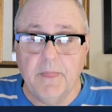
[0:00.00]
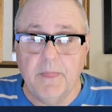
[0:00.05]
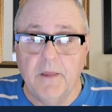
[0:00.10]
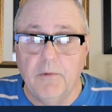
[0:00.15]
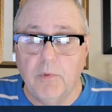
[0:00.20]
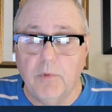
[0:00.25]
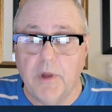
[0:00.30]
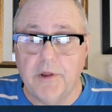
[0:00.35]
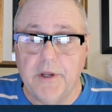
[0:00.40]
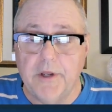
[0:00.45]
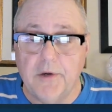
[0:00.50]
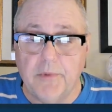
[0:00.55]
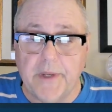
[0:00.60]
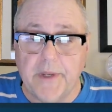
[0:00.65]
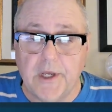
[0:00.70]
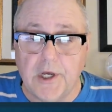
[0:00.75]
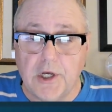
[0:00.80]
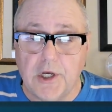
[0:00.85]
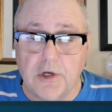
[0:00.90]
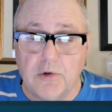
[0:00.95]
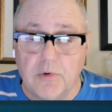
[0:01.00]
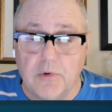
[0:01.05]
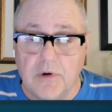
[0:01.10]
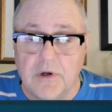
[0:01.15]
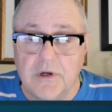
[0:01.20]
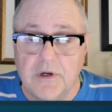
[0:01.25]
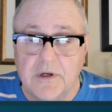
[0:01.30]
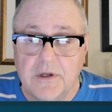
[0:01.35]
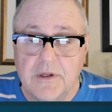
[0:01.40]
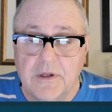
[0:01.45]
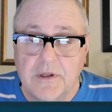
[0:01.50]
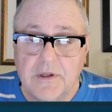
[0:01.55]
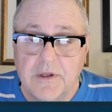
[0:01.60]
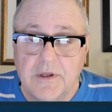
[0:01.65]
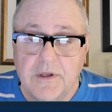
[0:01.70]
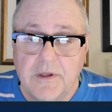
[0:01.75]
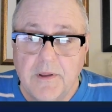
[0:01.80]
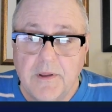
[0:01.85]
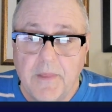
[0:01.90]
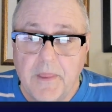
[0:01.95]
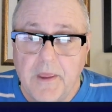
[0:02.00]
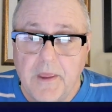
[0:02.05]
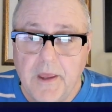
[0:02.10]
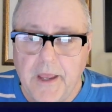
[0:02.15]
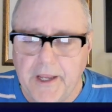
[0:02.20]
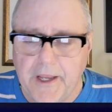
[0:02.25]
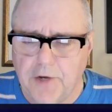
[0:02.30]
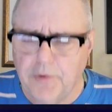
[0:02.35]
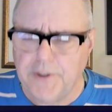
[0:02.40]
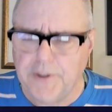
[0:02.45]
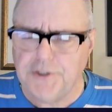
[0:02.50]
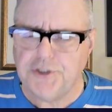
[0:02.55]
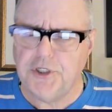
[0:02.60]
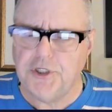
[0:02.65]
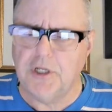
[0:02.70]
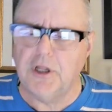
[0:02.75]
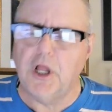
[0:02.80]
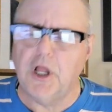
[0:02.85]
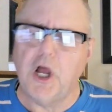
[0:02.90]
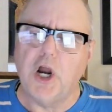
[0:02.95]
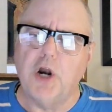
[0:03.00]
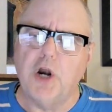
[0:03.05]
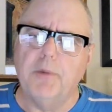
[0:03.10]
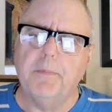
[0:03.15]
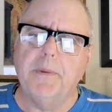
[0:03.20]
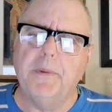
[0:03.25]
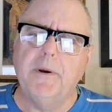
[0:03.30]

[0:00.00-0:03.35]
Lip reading: Well, here we go. A Christian LARP.